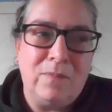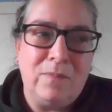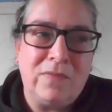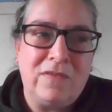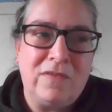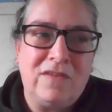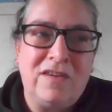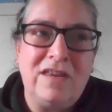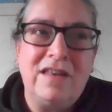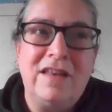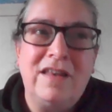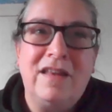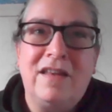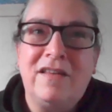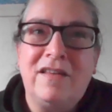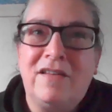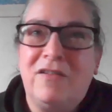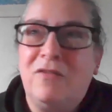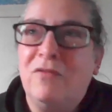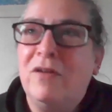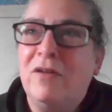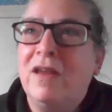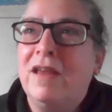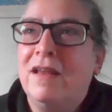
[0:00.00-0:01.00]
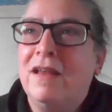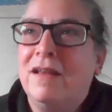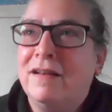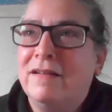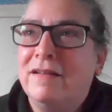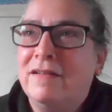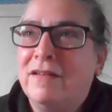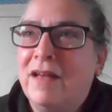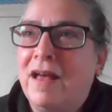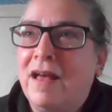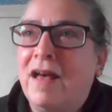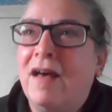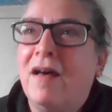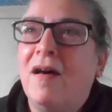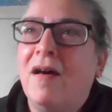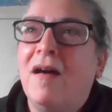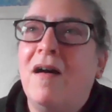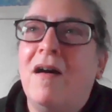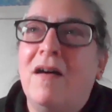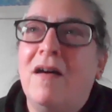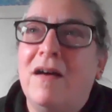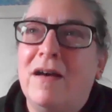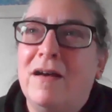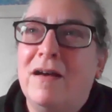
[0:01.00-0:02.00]
she did Greek
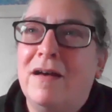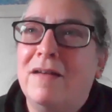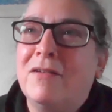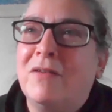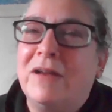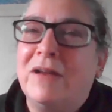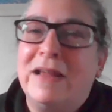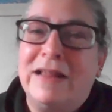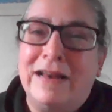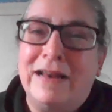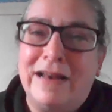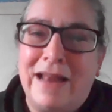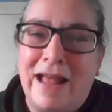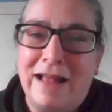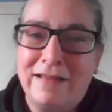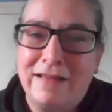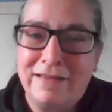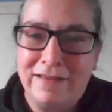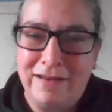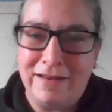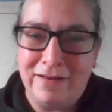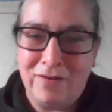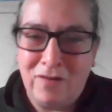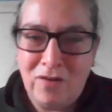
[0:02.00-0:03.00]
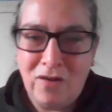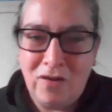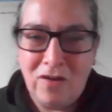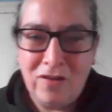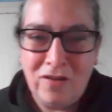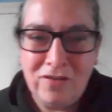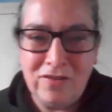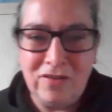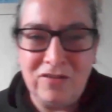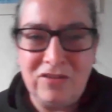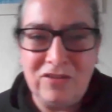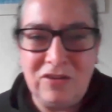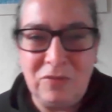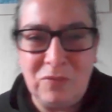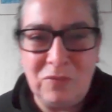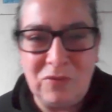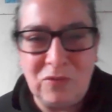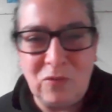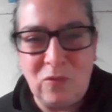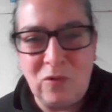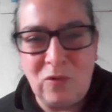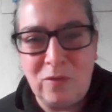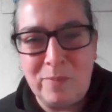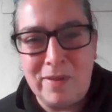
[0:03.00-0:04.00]
and Latin, so she was
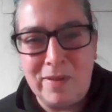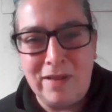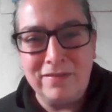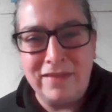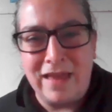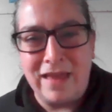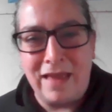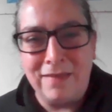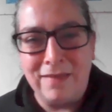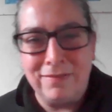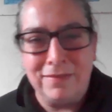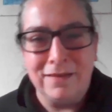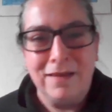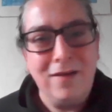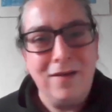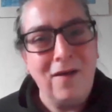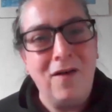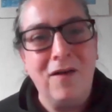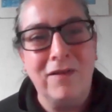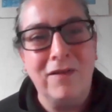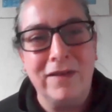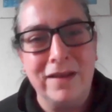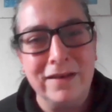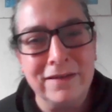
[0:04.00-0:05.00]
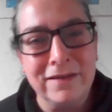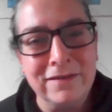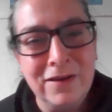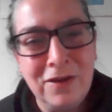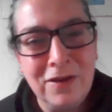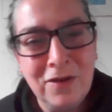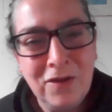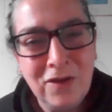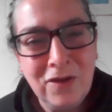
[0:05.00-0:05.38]
all about death and carnage.